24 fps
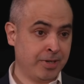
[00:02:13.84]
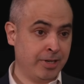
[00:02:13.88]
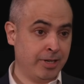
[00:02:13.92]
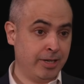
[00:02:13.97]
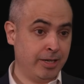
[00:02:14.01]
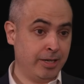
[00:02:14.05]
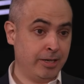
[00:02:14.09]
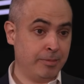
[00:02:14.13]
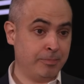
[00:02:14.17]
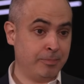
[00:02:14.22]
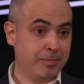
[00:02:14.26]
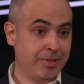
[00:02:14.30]

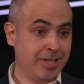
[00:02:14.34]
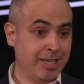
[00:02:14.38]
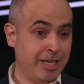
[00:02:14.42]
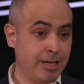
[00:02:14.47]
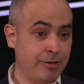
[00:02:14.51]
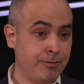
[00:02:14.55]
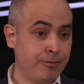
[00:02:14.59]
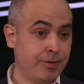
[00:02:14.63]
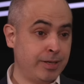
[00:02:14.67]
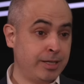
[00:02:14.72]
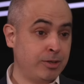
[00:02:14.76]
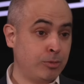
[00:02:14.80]
Um,
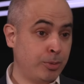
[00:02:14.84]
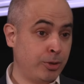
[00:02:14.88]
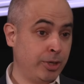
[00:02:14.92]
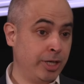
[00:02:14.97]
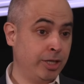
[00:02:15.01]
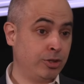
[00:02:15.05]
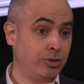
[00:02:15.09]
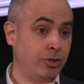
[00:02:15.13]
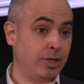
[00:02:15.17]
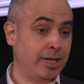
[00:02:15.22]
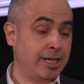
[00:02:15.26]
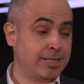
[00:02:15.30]
if an
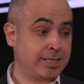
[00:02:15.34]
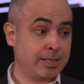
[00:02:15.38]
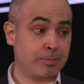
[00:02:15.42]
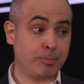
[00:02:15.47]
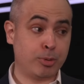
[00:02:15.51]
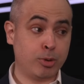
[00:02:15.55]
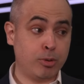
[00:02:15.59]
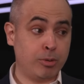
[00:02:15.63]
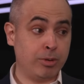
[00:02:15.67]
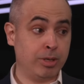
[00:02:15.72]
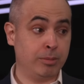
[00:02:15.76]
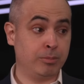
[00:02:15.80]
operator has a
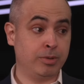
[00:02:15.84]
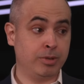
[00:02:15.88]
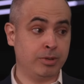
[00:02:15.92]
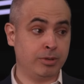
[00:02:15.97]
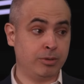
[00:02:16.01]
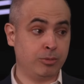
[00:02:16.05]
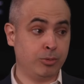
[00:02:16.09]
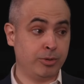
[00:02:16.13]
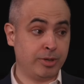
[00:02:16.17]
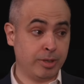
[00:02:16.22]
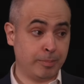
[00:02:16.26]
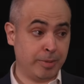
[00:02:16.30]
problem
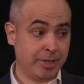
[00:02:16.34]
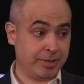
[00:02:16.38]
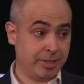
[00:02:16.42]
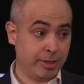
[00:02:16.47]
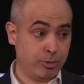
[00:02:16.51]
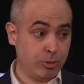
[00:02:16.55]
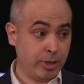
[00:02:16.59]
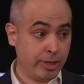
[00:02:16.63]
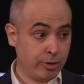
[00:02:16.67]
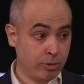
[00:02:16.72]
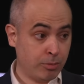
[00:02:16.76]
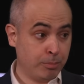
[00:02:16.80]
with a
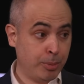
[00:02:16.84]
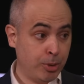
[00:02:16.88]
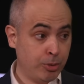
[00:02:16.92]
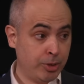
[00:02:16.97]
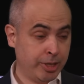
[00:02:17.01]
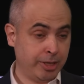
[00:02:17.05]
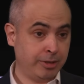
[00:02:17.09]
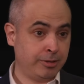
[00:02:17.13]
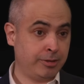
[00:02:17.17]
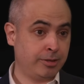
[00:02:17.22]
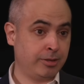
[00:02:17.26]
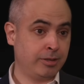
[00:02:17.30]
particular
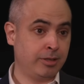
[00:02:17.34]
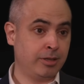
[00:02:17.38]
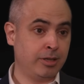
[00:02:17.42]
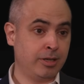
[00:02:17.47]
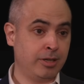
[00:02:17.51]
component,